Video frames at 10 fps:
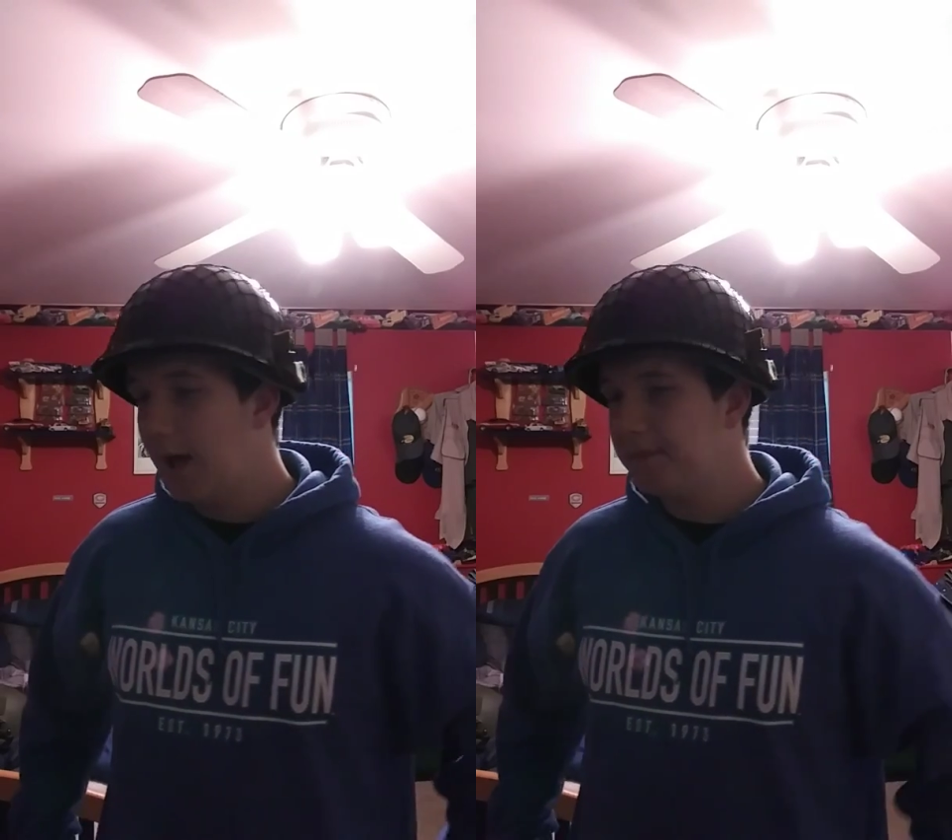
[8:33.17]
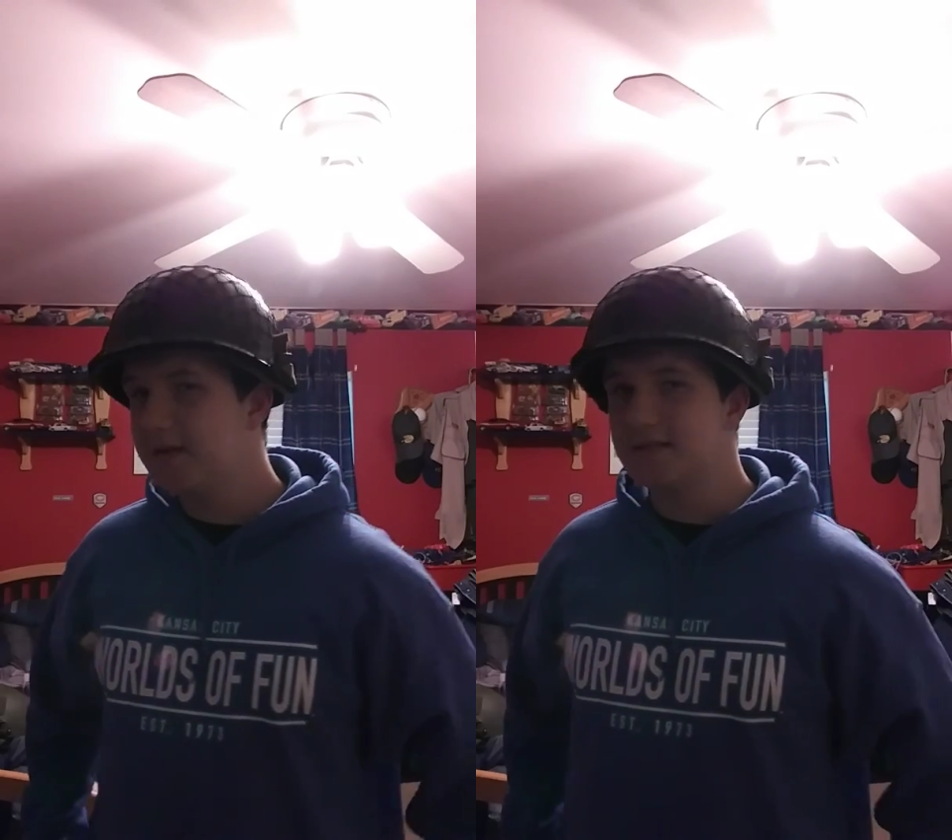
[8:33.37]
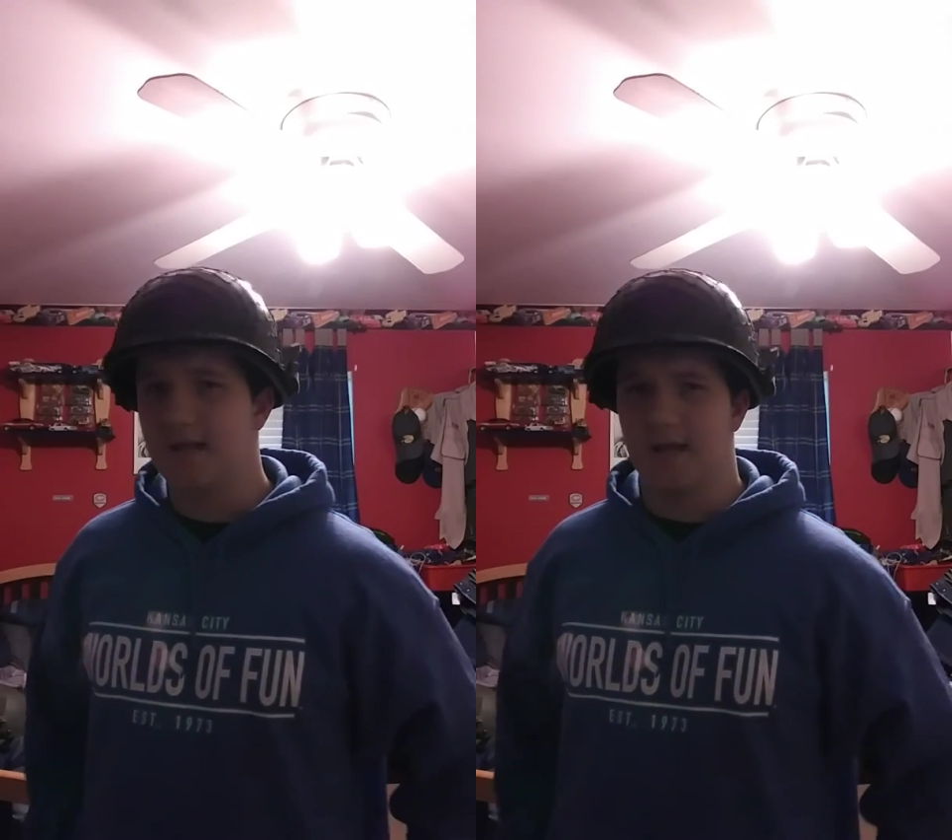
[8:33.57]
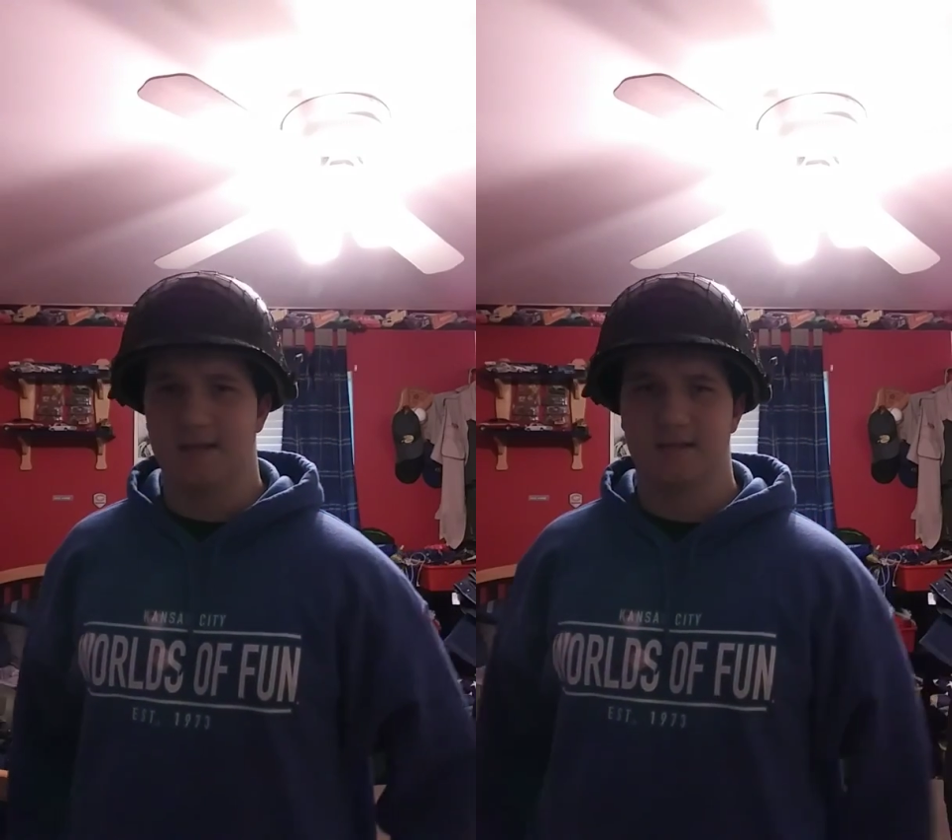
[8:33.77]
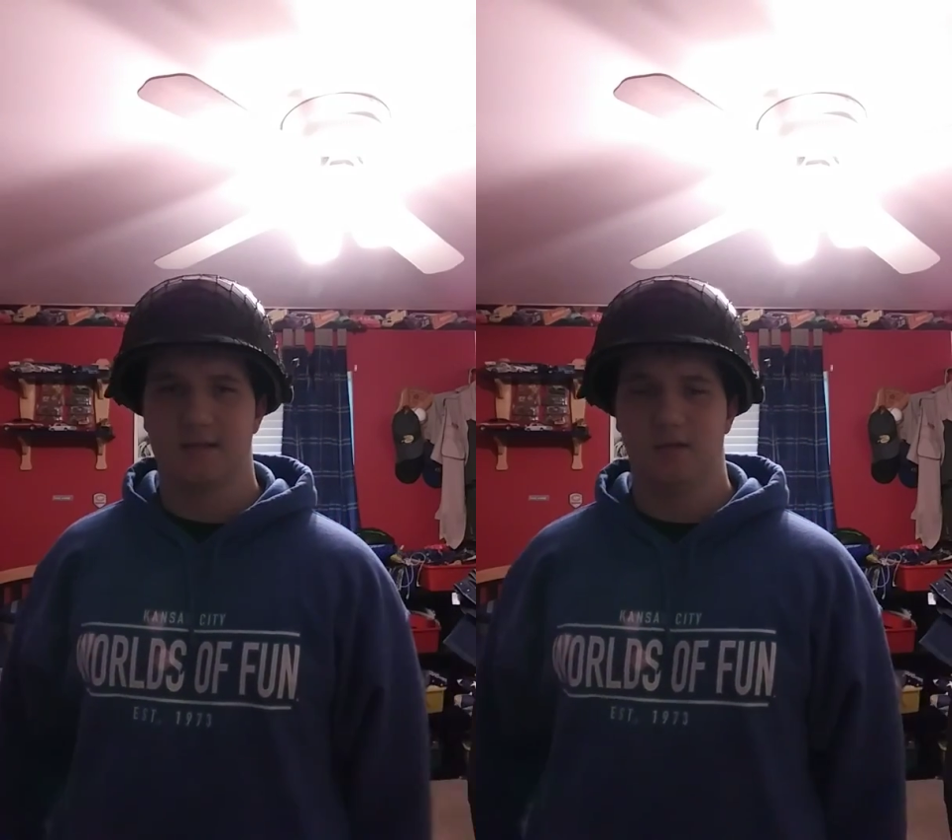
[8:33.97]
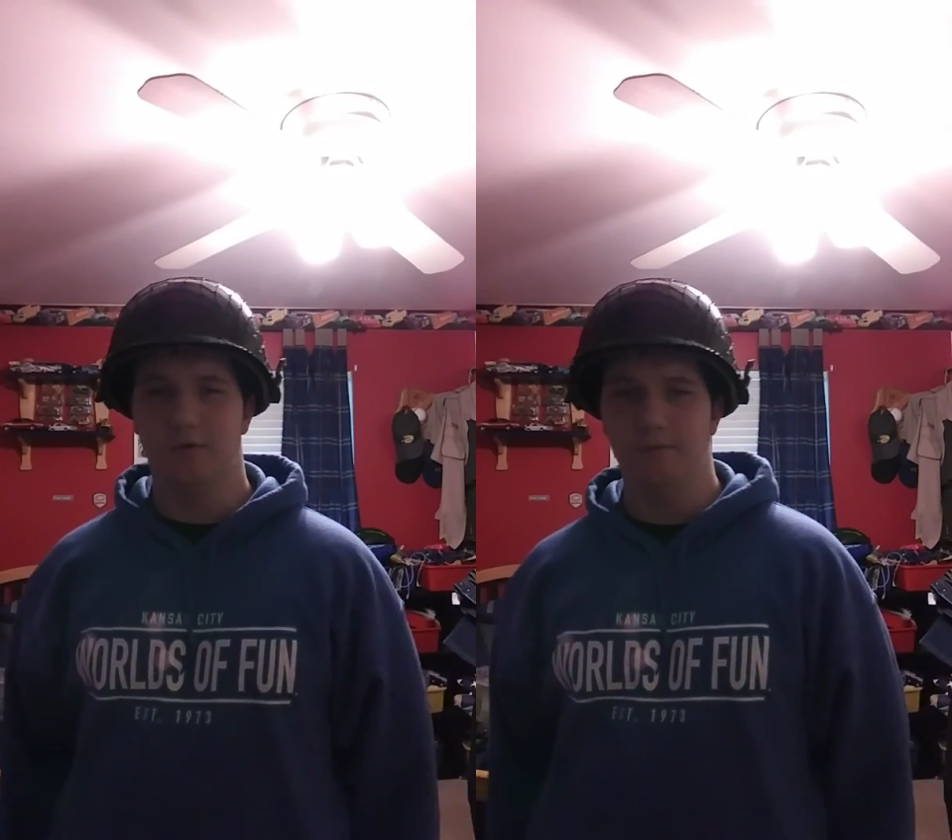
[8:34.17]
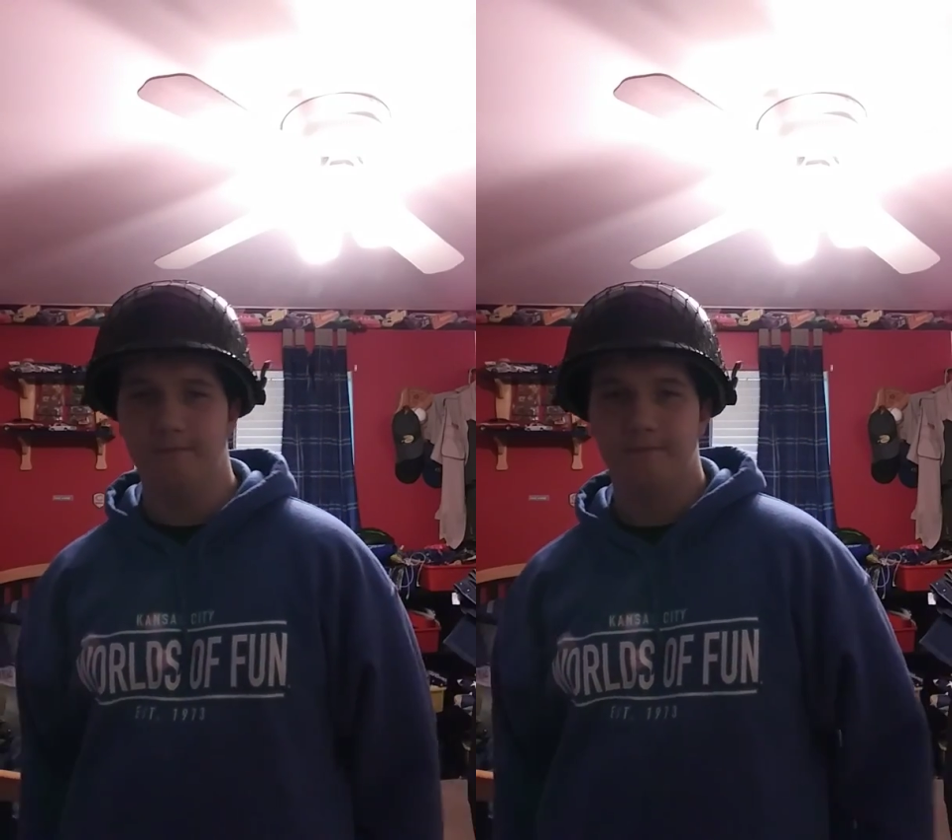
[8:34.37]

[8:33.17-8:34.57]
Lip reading: mean, yes, you